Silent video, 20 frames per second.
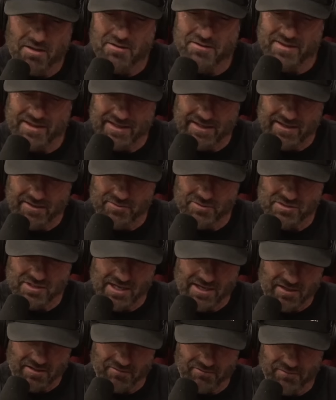thing, he was
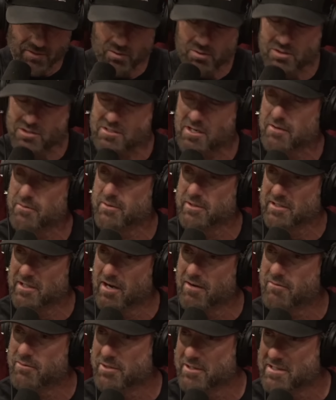like focused on
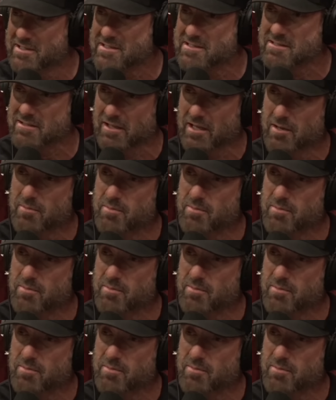recovery and sleep.